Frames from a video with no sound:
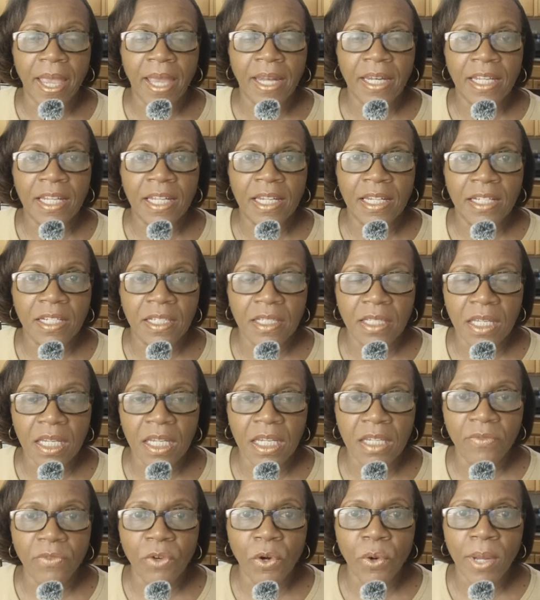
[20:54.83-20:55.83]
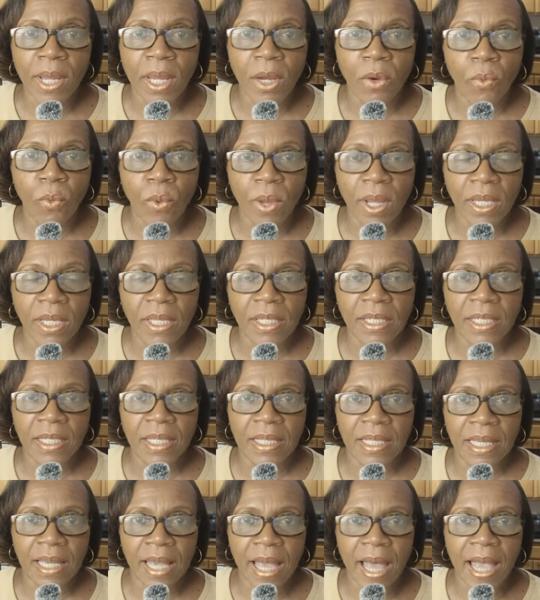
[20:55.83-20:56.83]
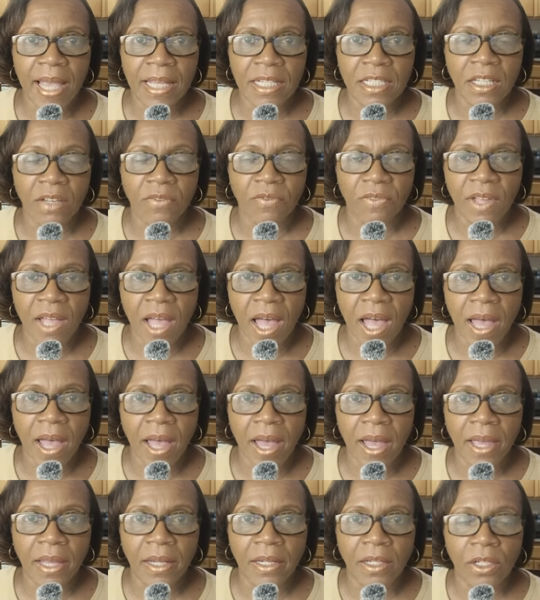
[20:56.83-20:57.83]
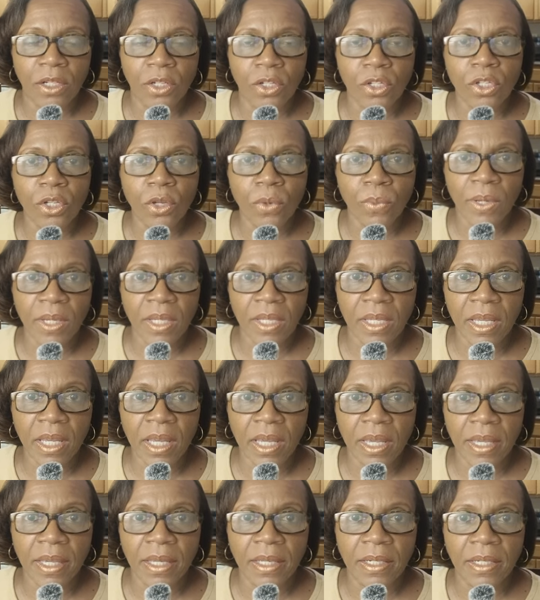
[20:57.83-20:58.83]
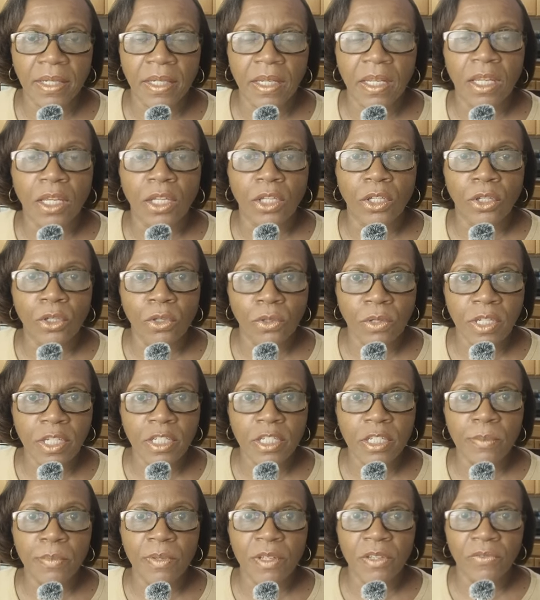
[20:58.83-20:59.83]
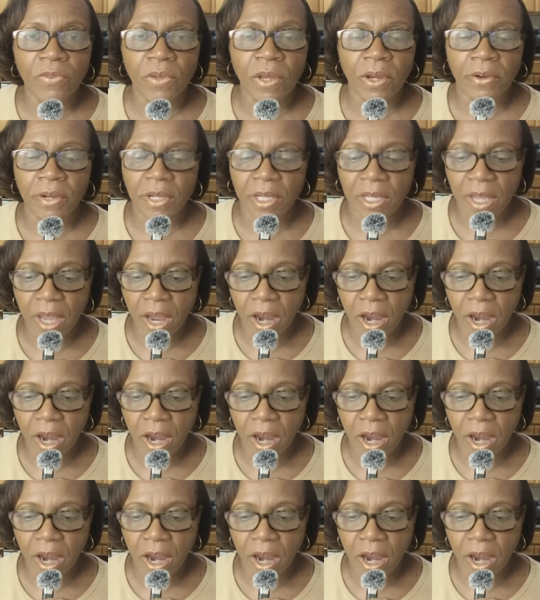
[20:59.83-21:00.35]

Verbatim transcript: And it is evil and wicked in the eyes of God. So, again, you need to be very